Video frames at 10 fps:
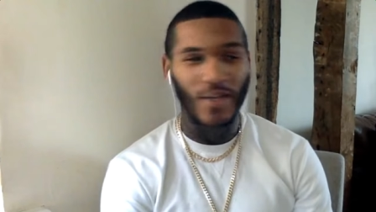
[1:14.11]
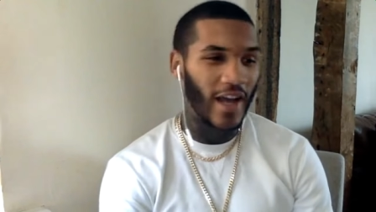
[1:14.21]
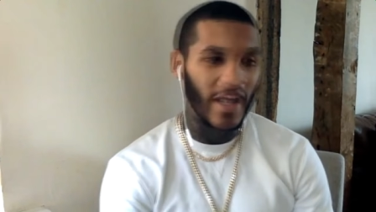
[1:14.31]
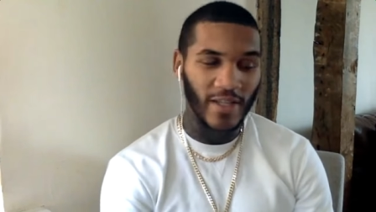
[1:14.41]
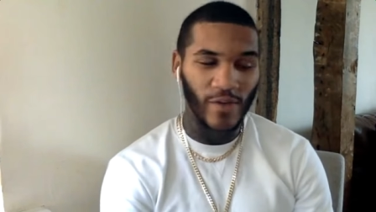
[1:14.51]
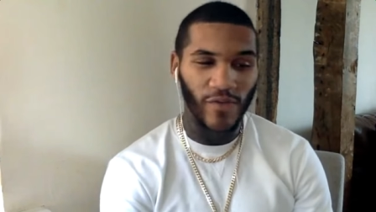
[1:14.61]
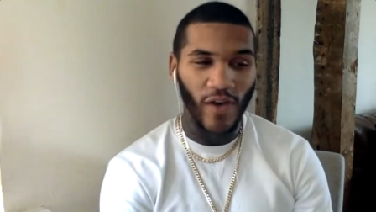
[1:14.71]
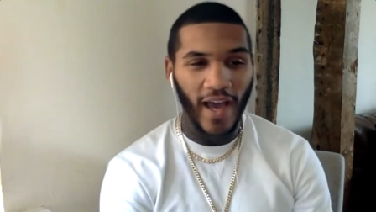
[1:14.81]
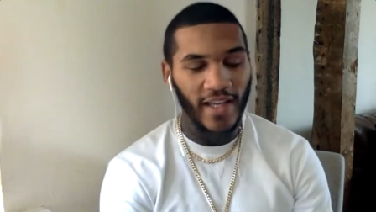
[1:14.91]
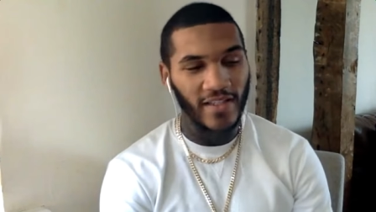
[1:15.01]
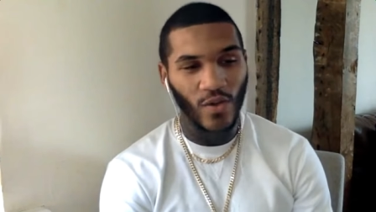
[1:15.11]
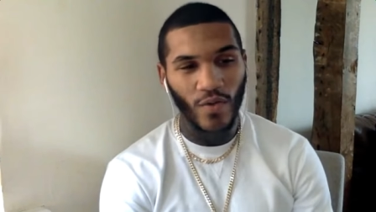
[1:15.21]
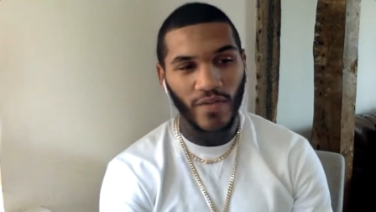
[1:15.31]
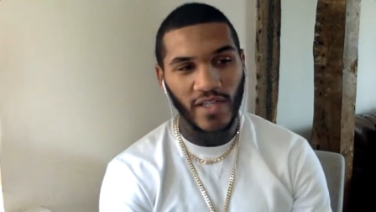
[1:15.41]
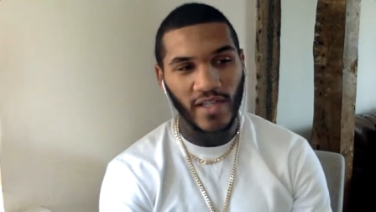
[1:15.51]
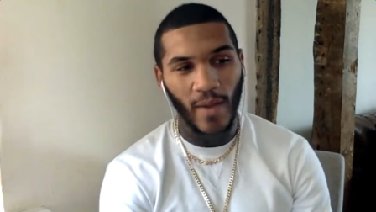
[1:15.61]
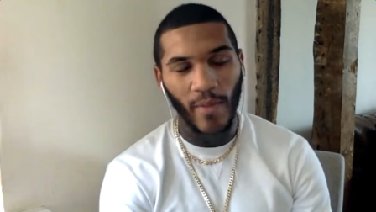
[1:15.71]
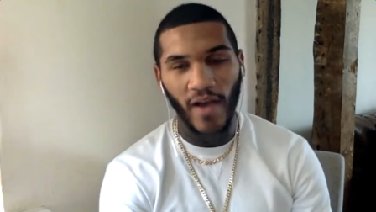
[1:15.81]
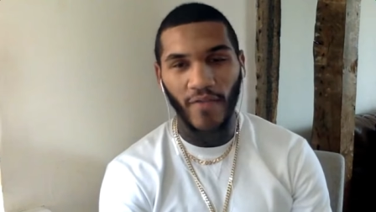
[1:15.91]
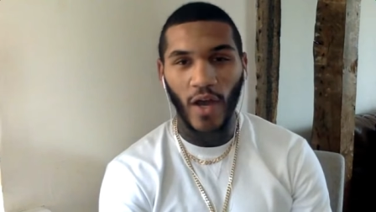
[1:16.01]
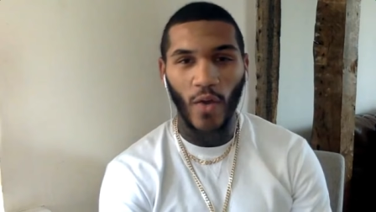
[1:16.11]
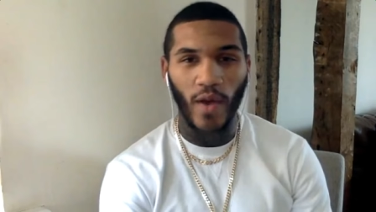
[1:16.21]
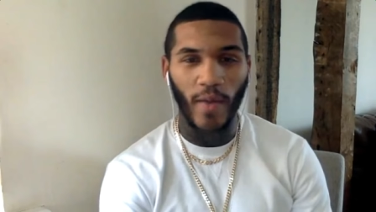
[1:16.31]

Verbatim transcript: loving to fight, it's sort of just come out of nowhere.